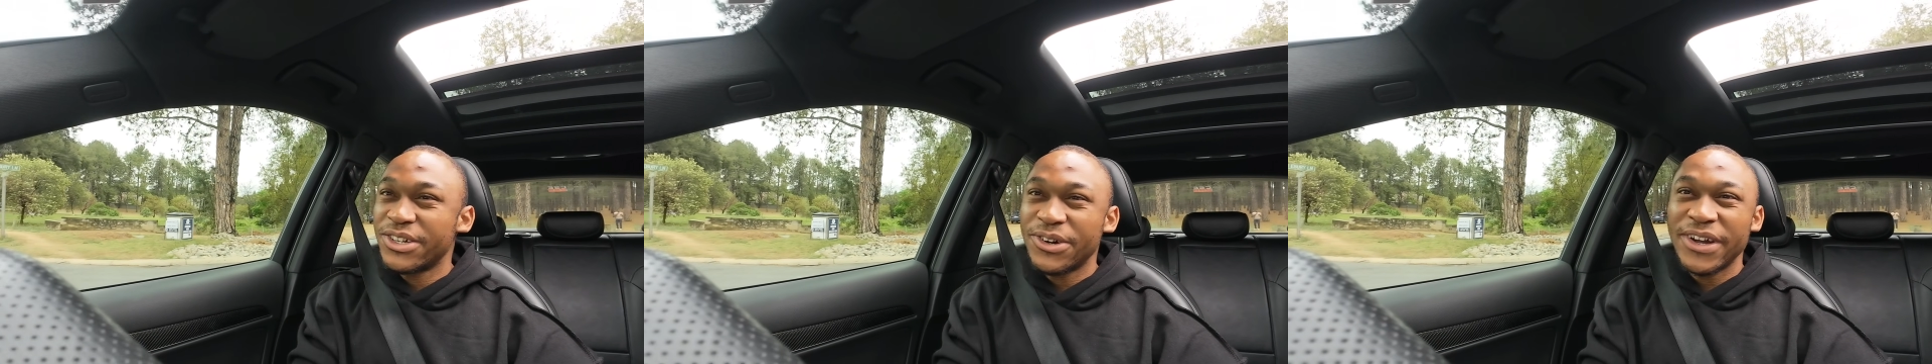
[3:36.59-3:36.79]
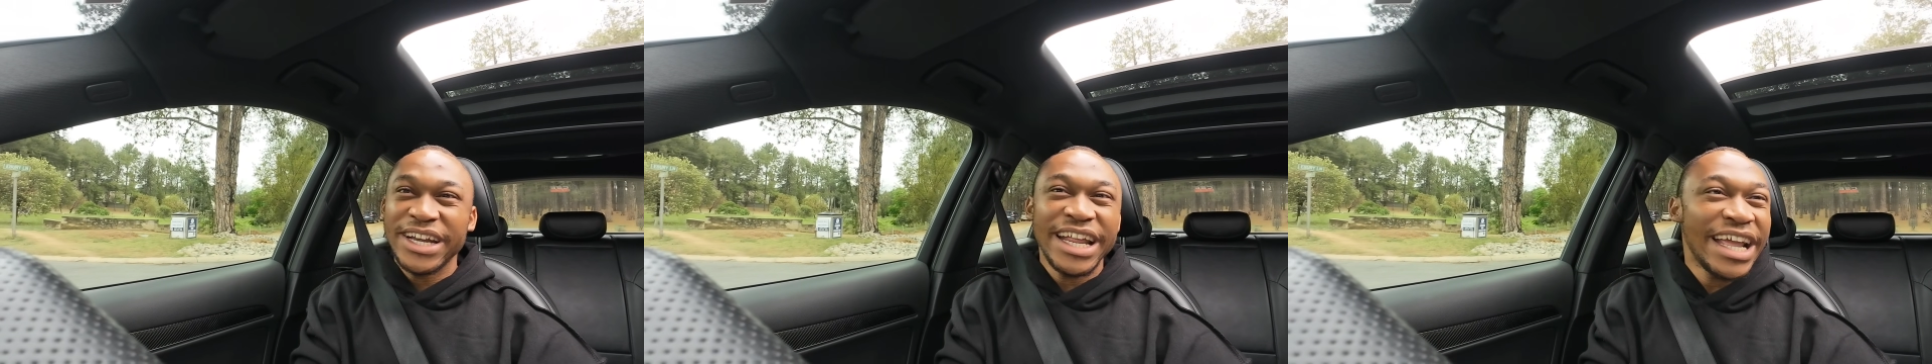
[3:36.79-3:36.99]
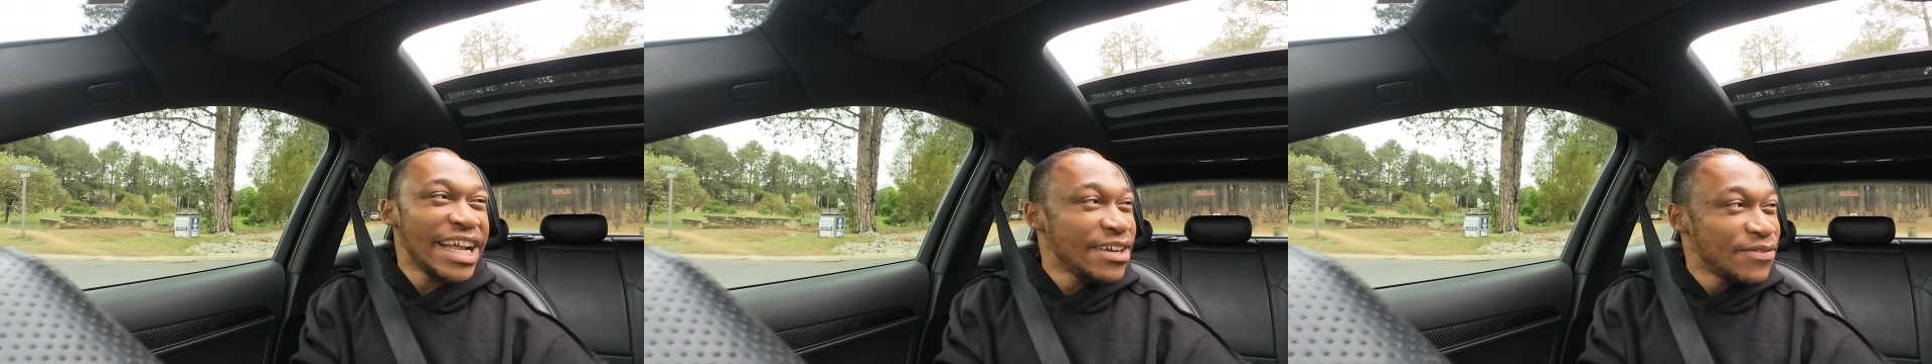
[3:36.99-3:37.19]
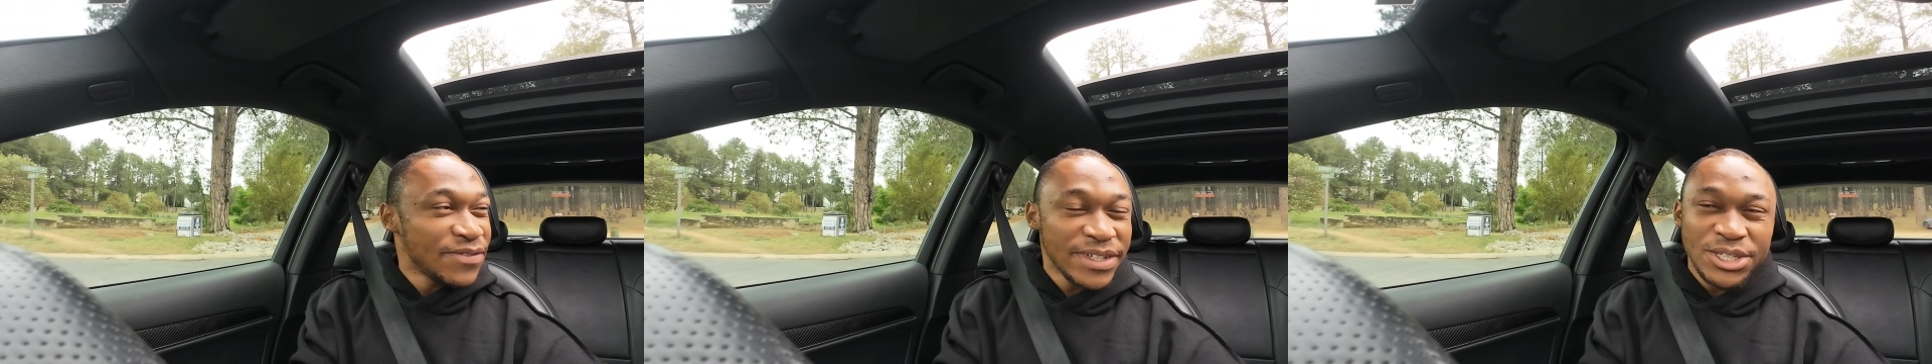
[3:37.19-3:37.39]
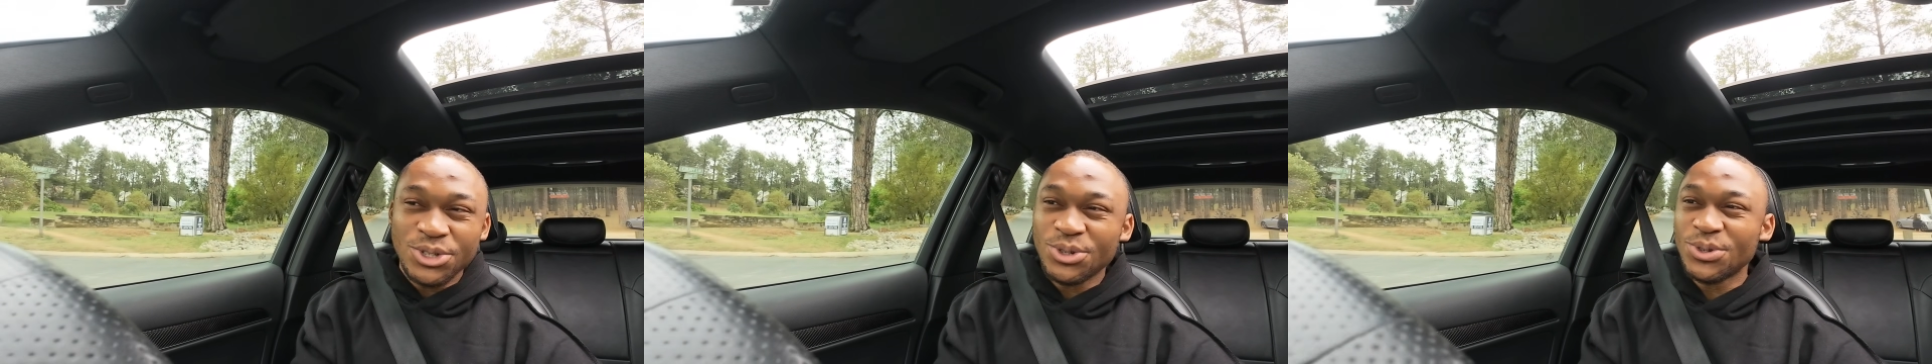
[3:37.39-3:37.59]
or an
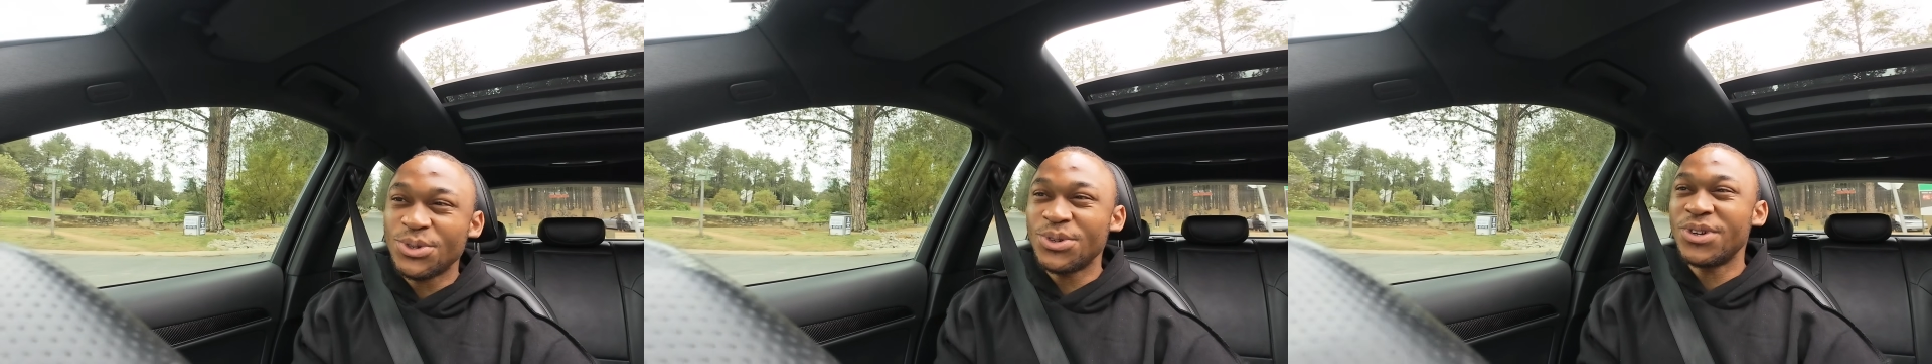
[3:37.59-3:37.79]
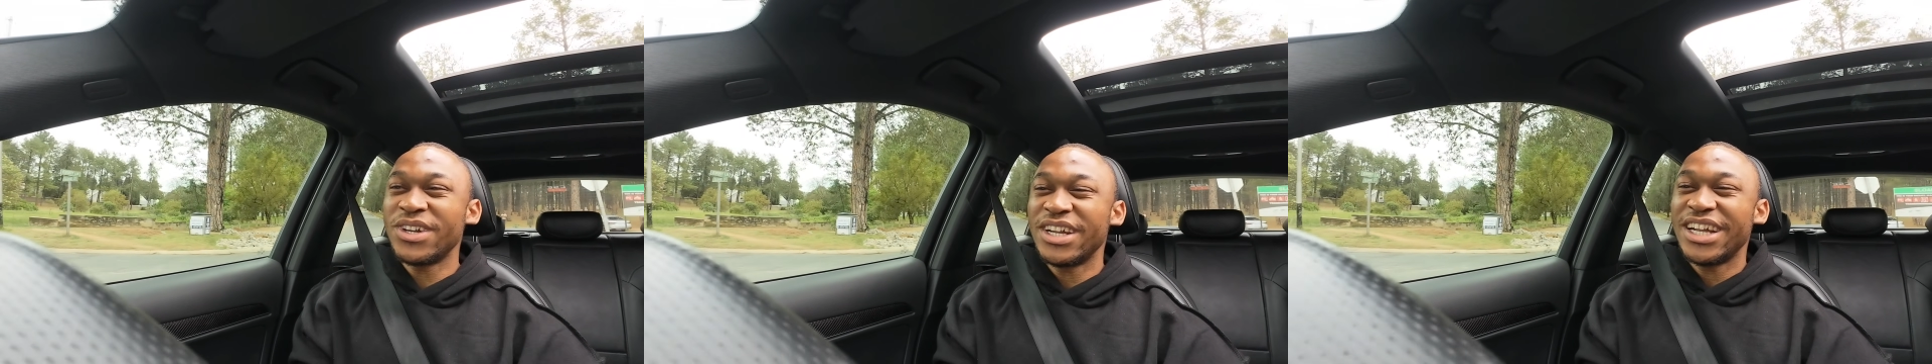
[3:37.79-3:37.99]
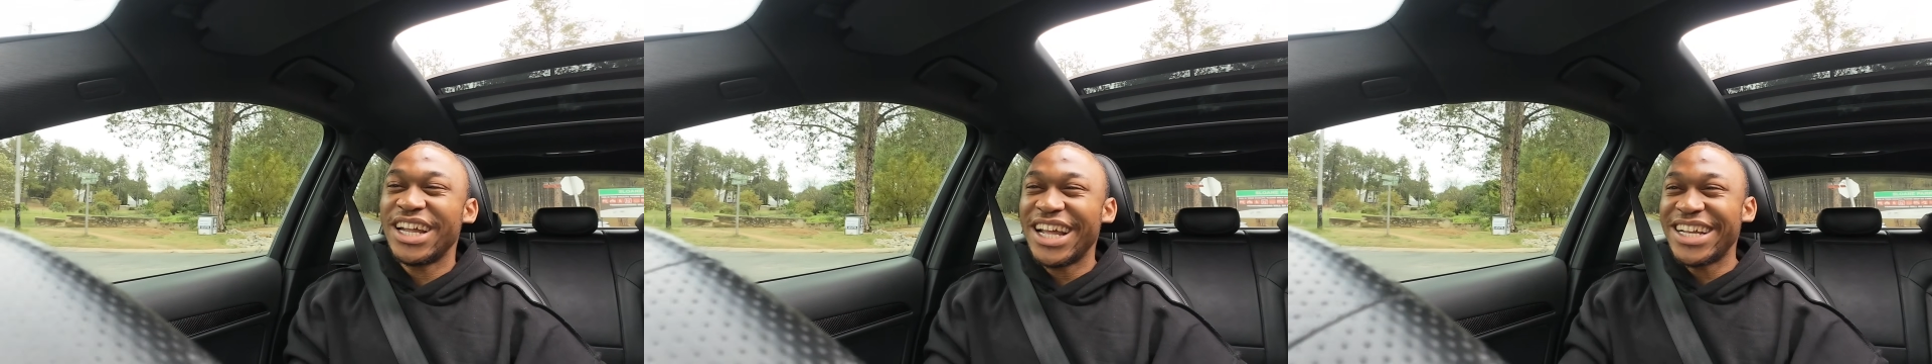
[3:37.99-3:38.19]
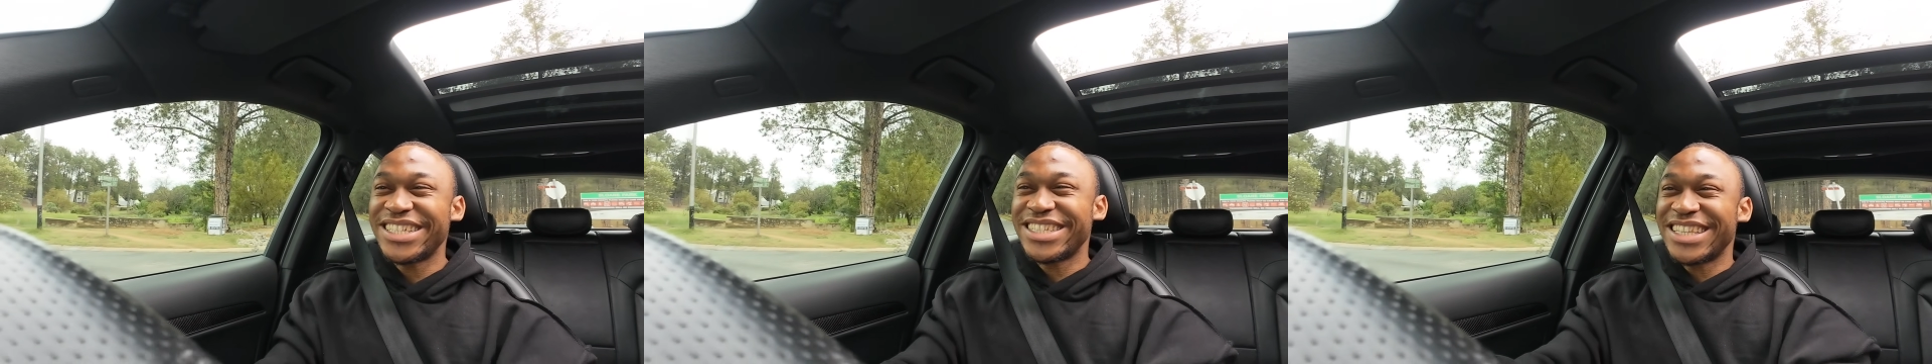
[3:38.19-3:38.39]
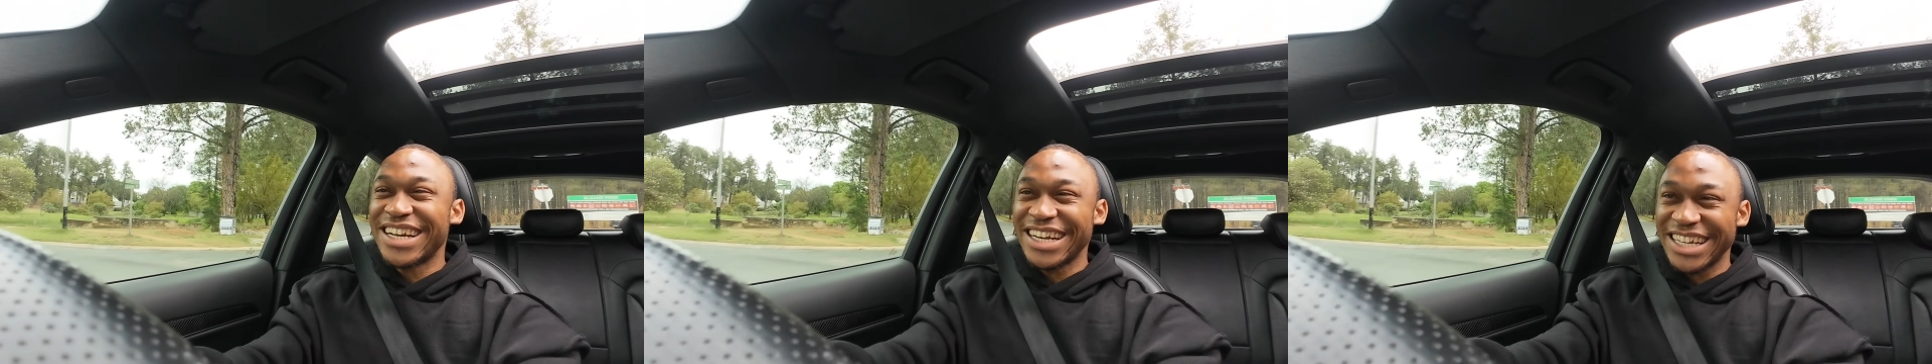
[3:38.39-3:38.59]
8V2
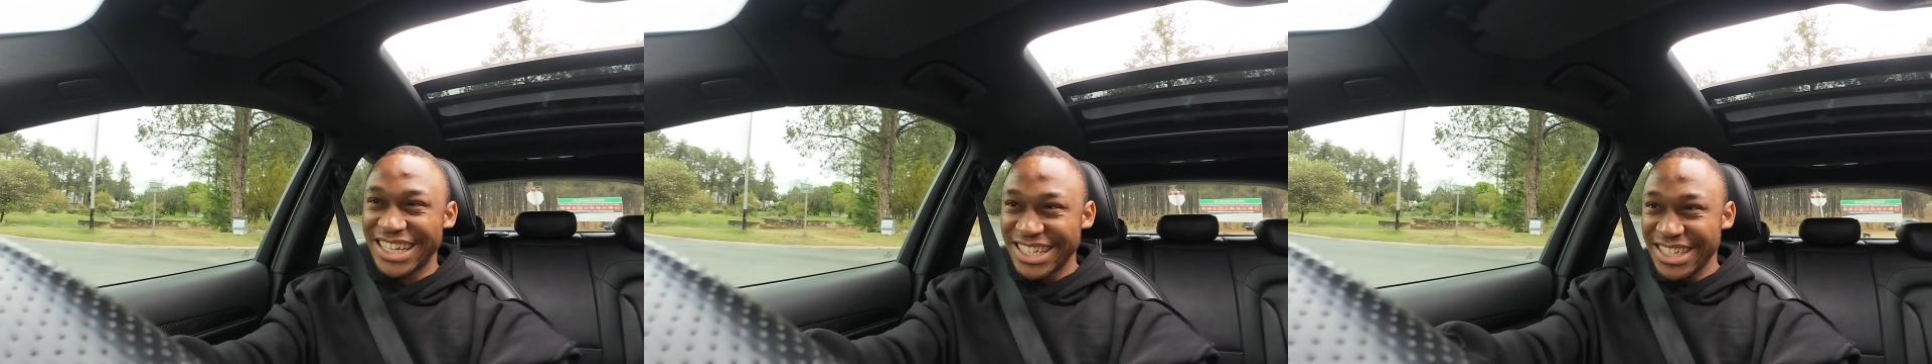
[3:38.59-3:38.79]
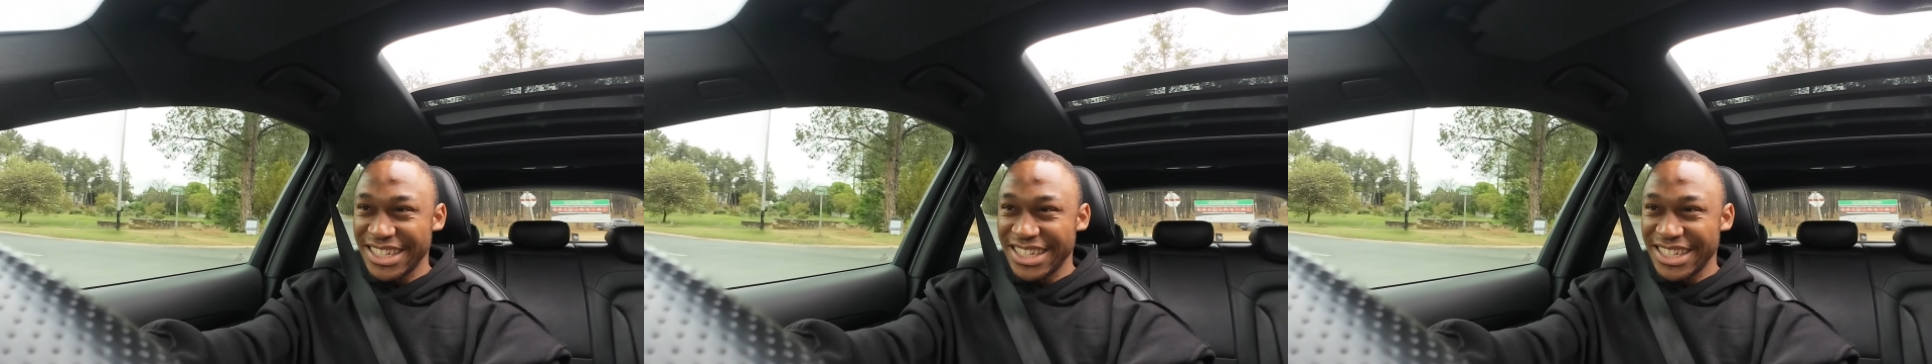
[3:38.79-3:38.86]
S3.